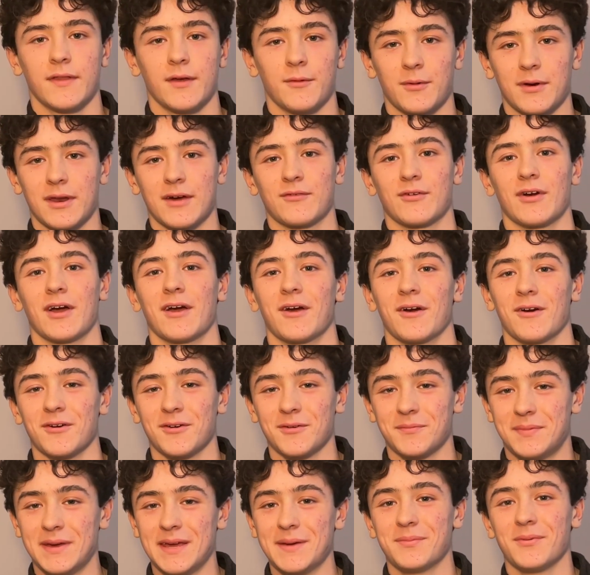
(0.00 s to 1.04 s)
then whenever I
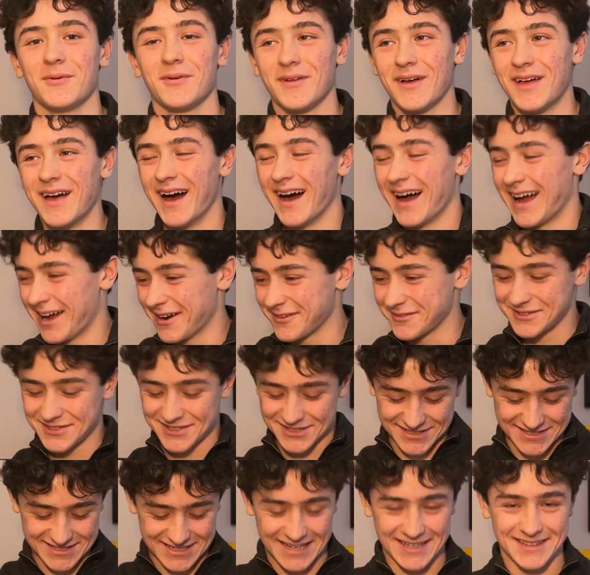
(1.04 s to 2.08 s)
heard people I would
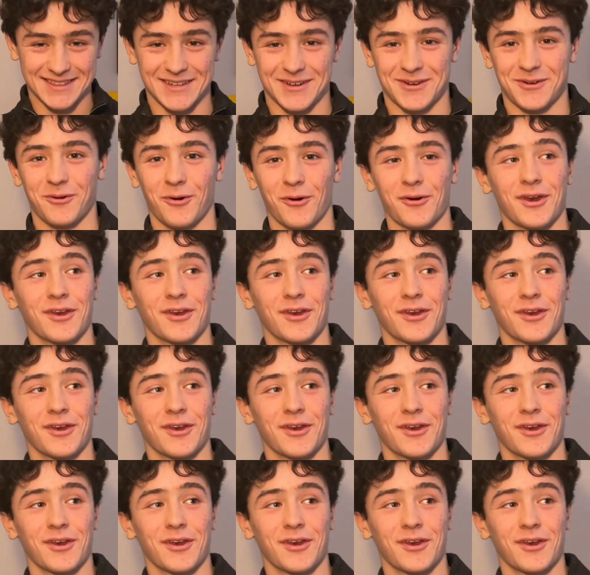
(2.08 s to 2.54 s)
just take the corn